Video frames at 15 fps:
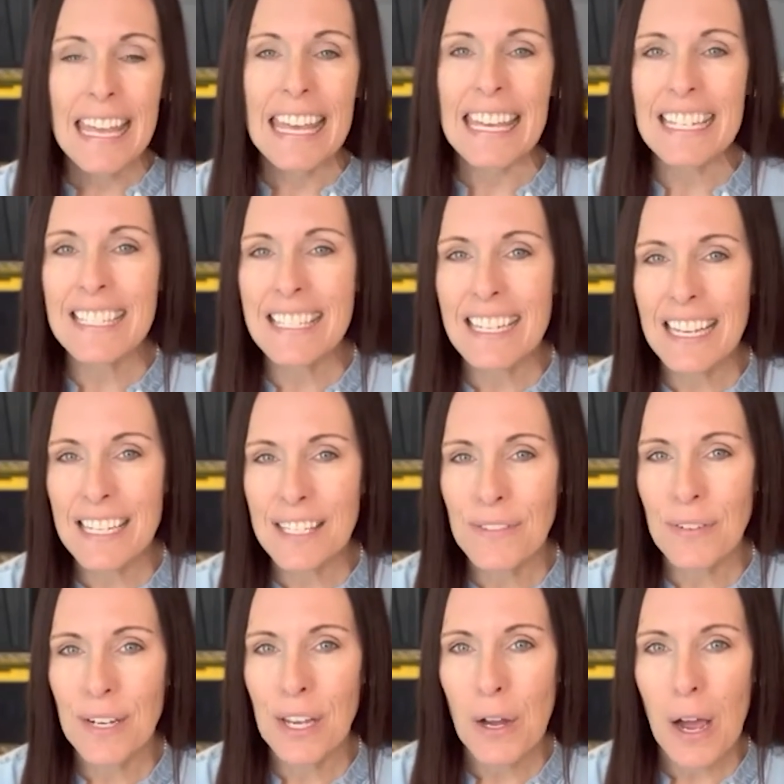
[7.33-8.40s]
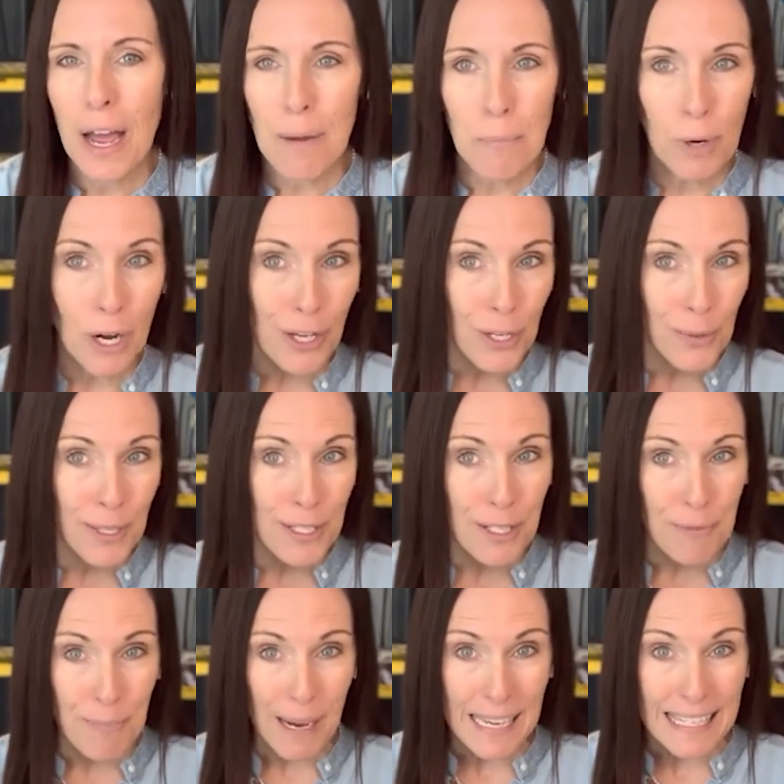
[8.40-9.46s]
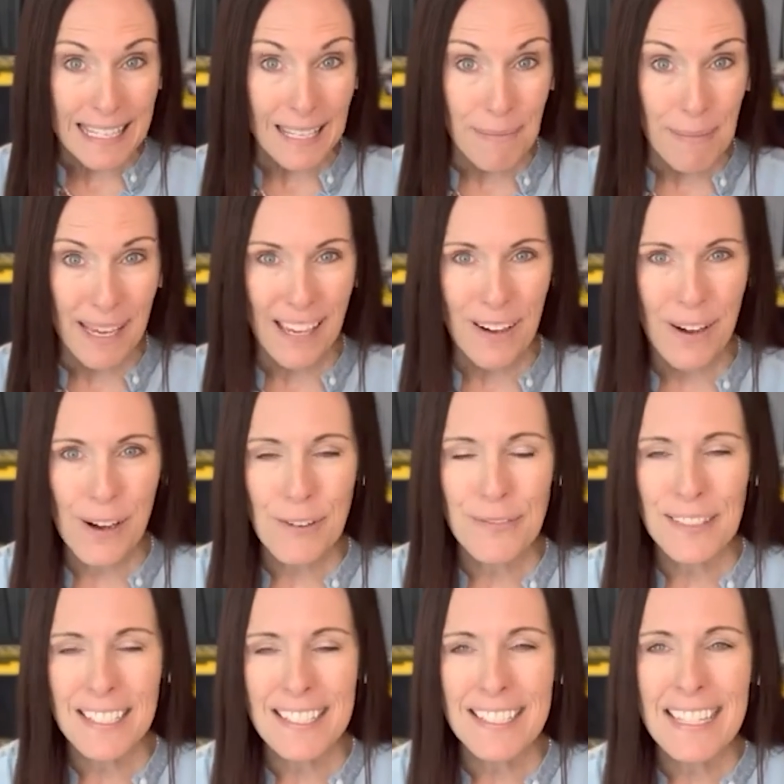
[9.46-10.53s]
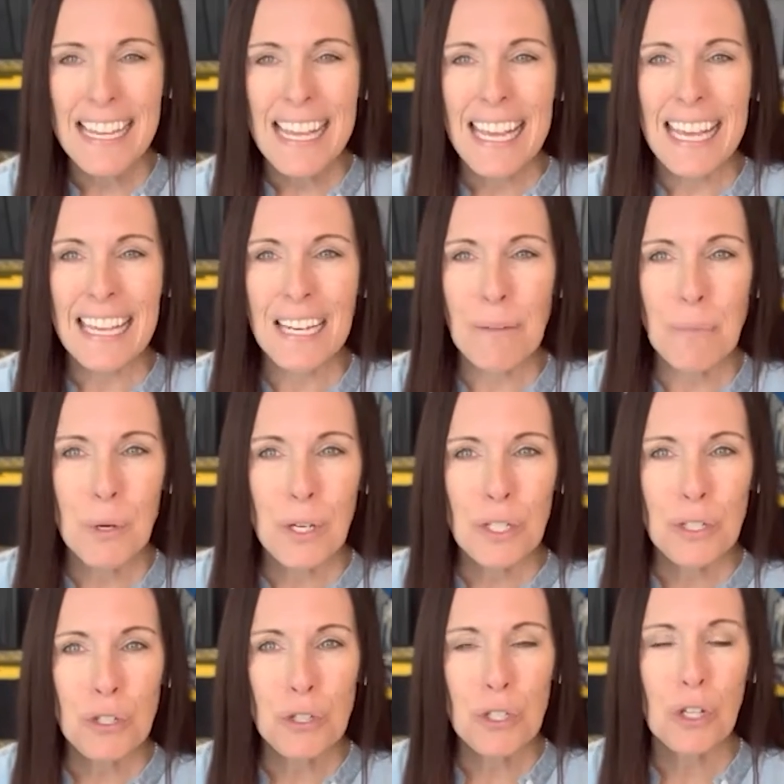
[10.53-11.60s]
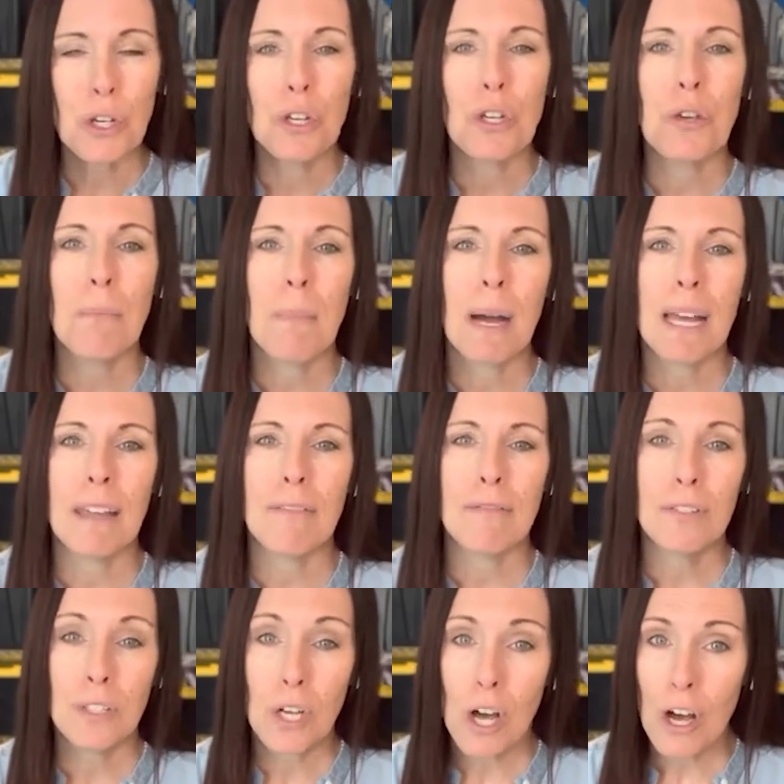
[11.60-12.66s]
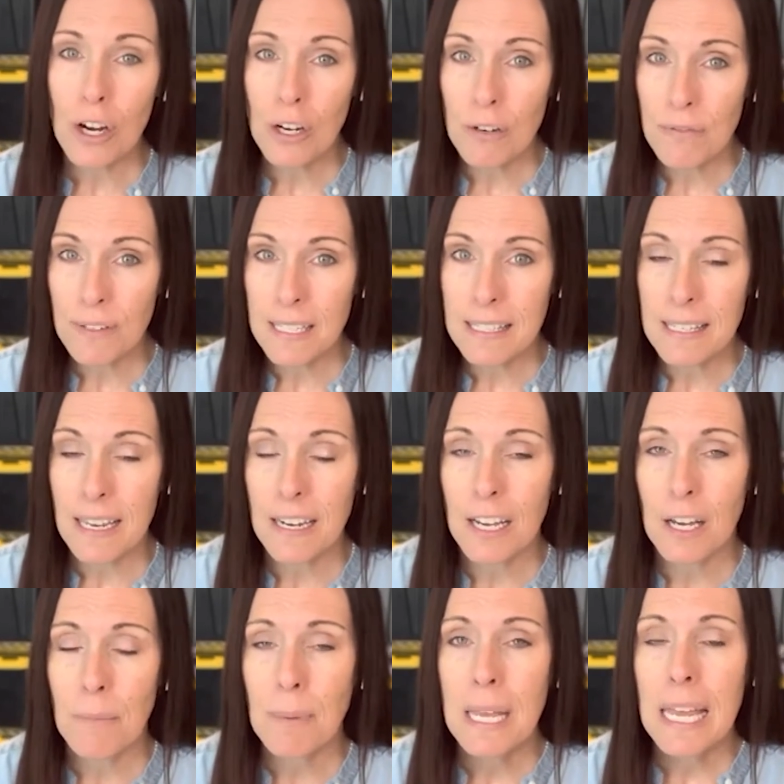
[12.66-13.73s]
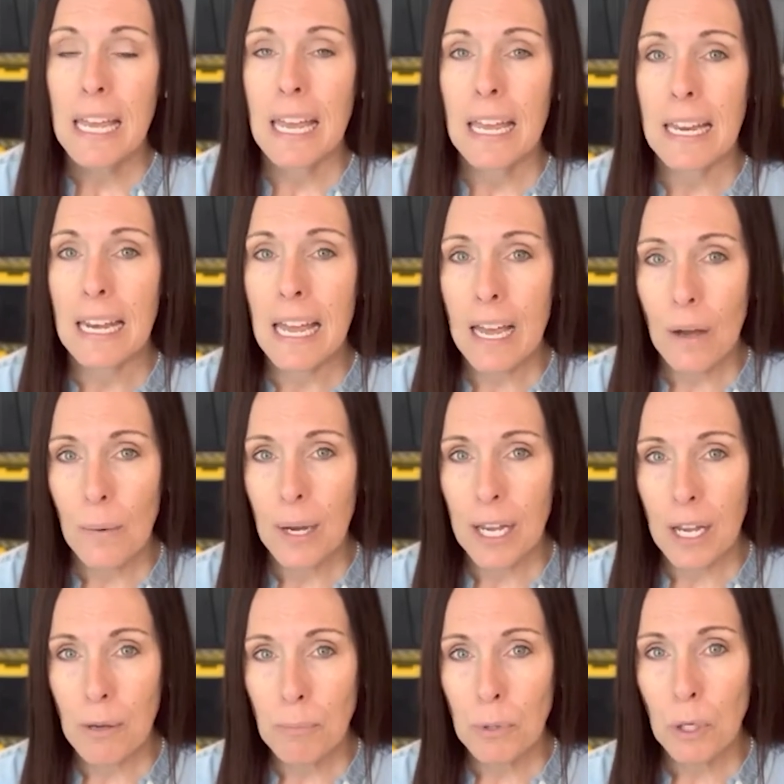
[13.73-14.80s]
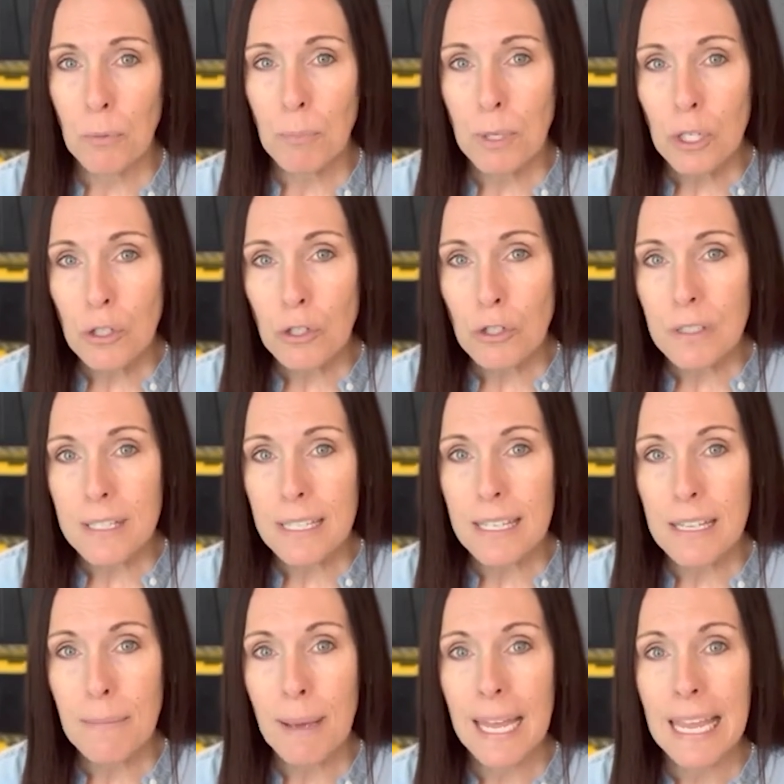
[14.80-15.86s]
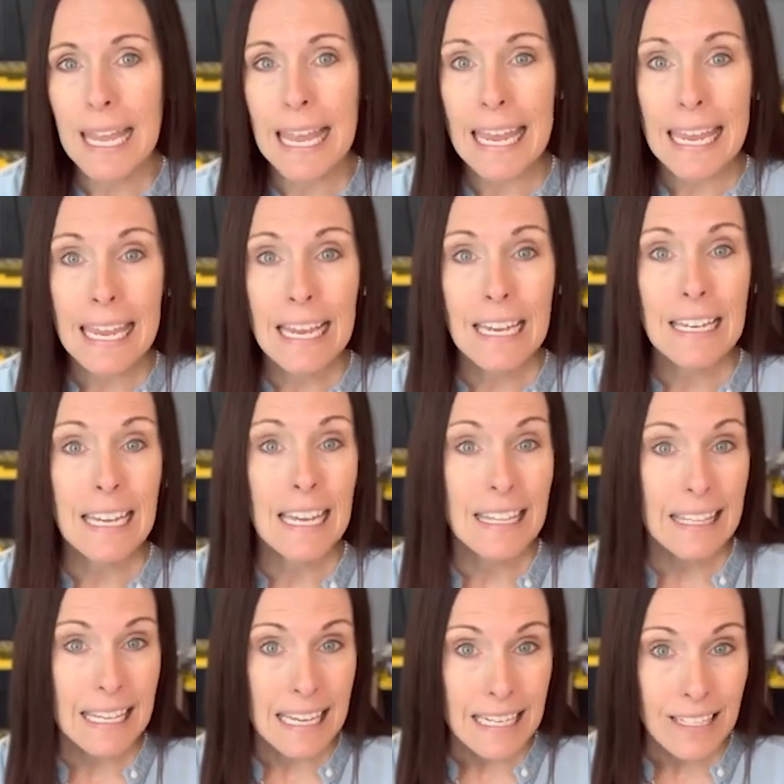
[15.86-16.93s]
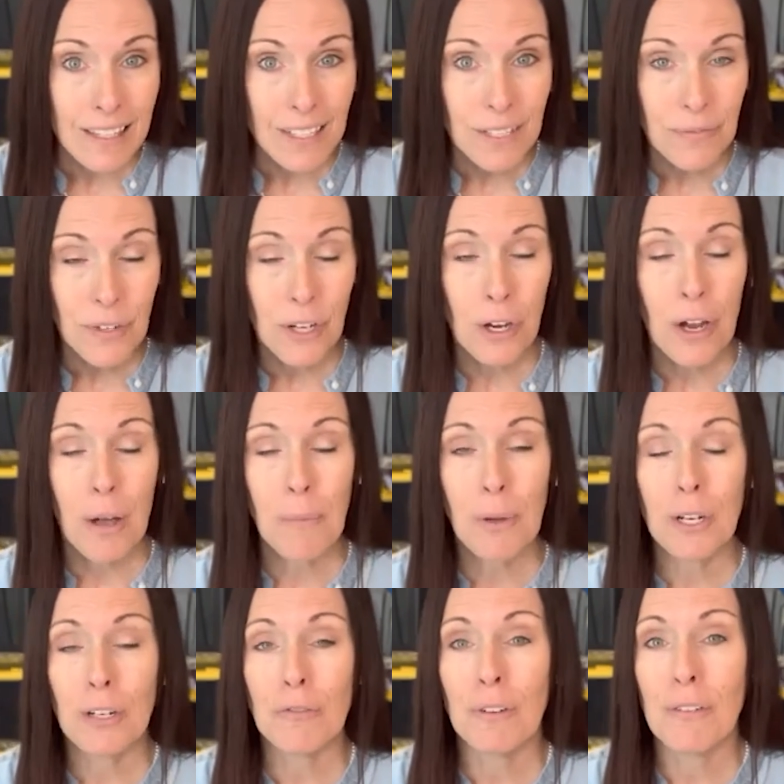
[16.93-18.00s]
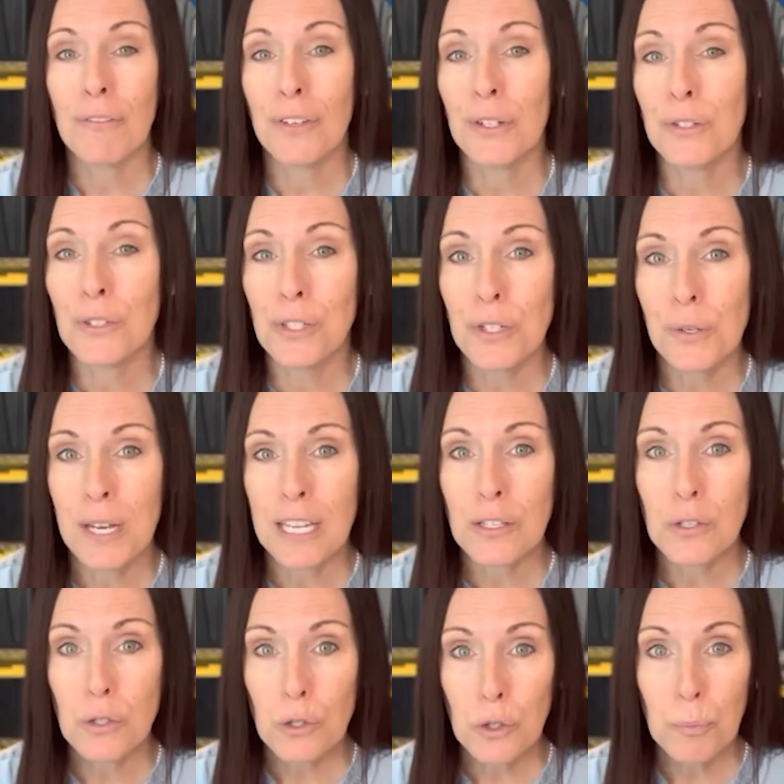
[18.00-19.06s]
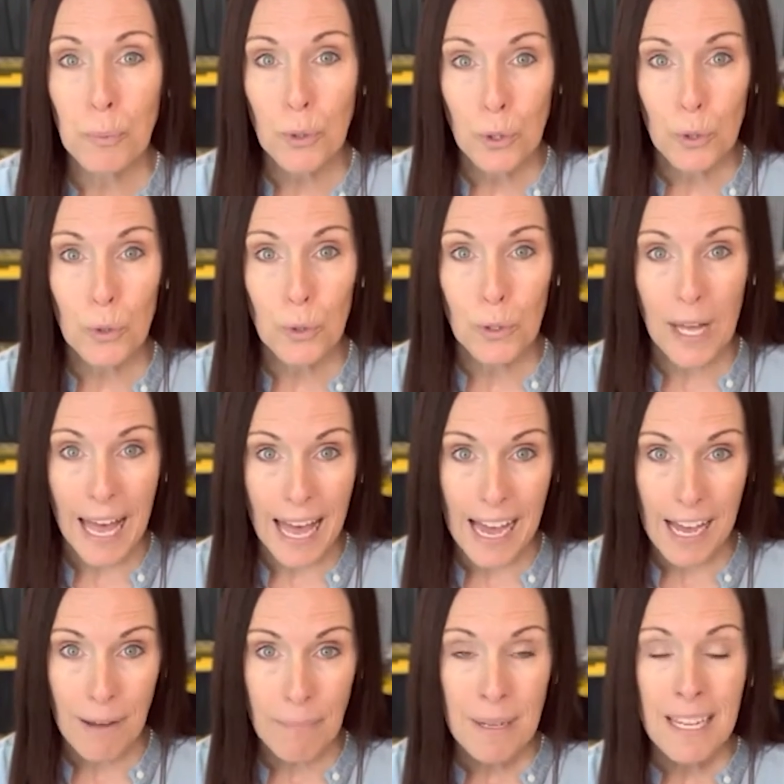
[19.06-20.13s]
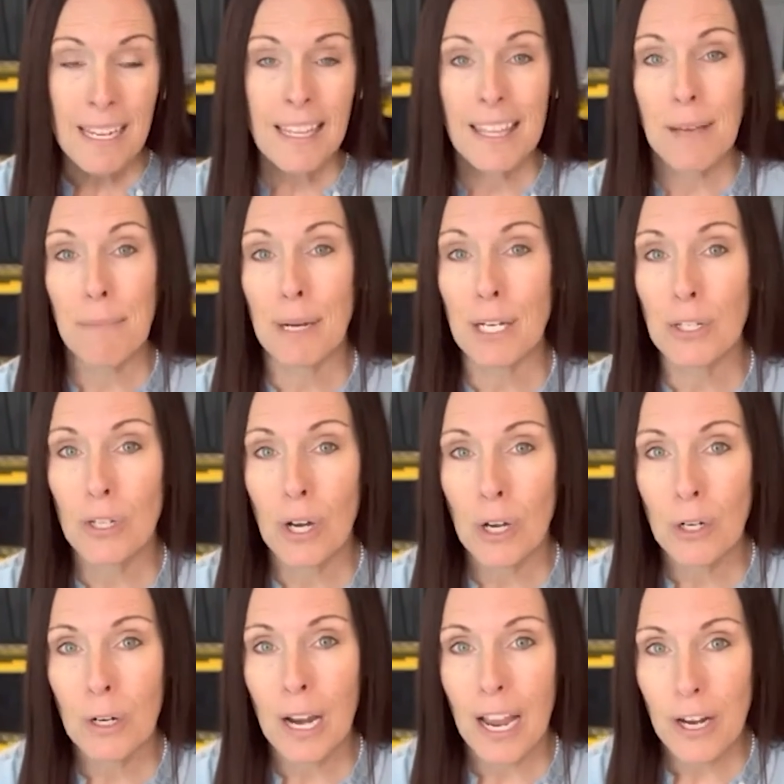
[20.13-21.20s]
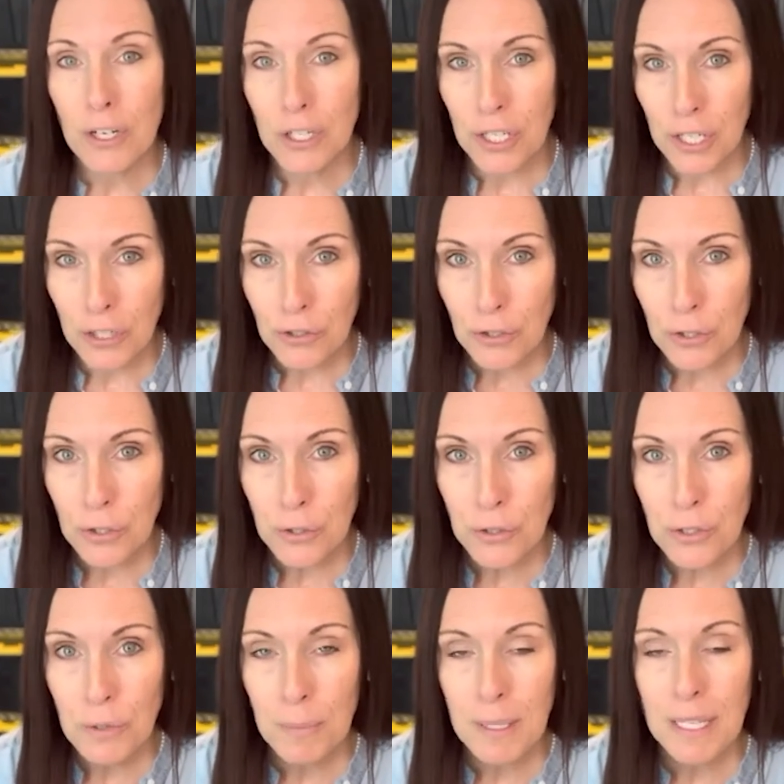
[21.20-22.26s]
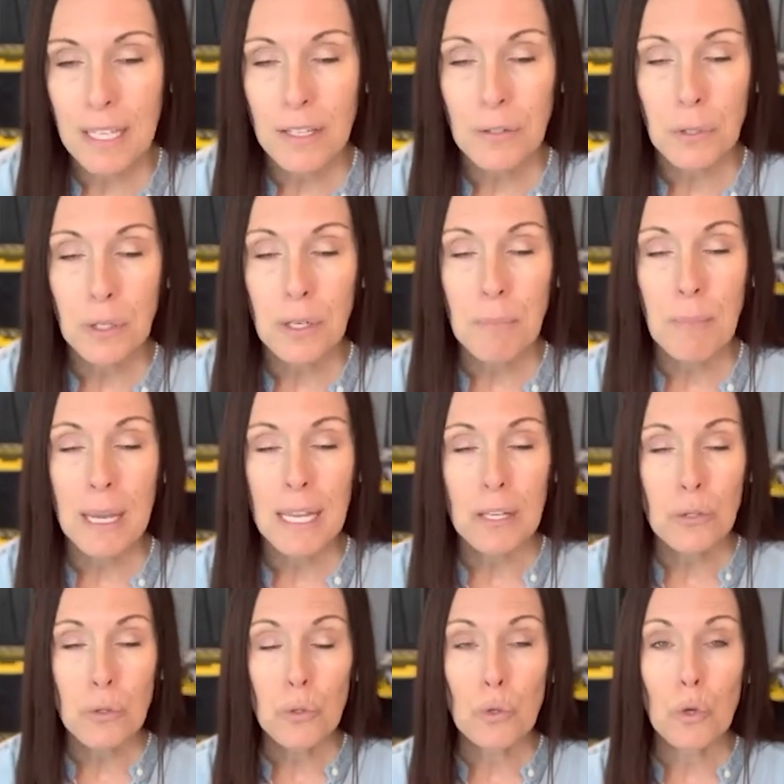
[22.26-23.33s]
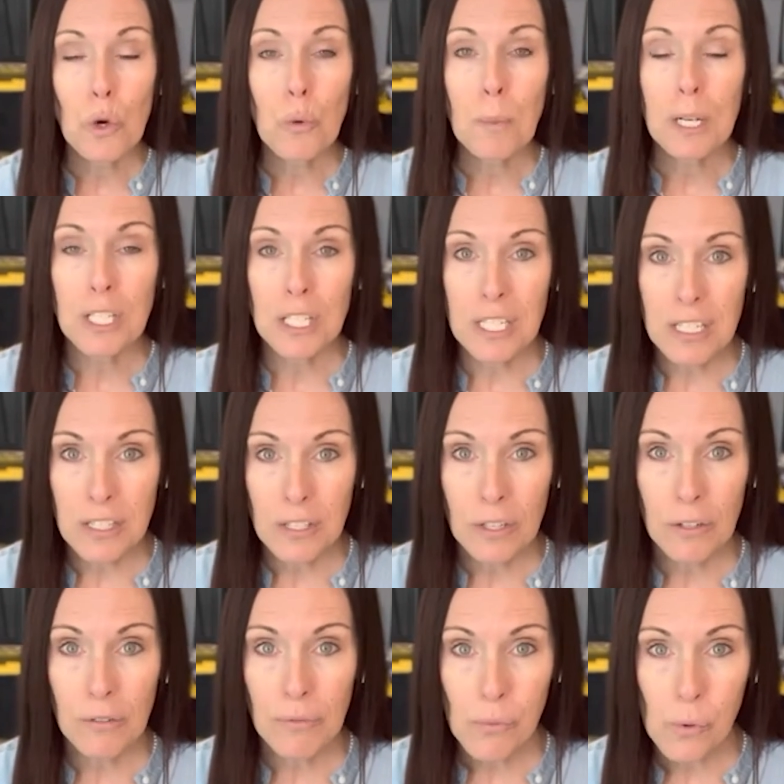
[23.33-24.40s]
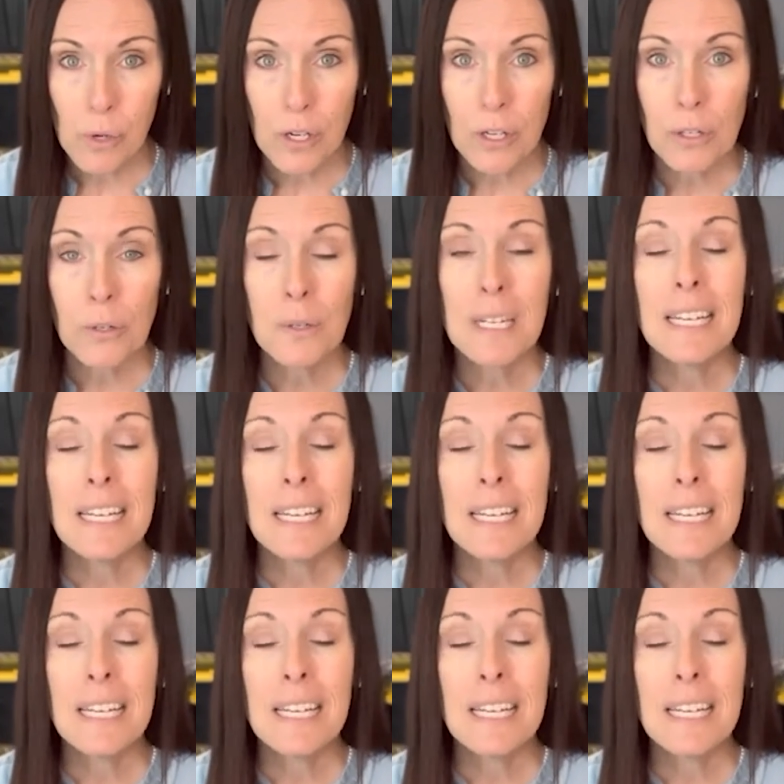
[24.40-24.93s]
In today's video, I brought you into my eBay office, and I'm going to show you my photography setup and how I upload pictures to eBay. And at the end of this video, I'm going to reveal to you a super cool app that my daughter actually introduced to me that's going to make it so much easier for you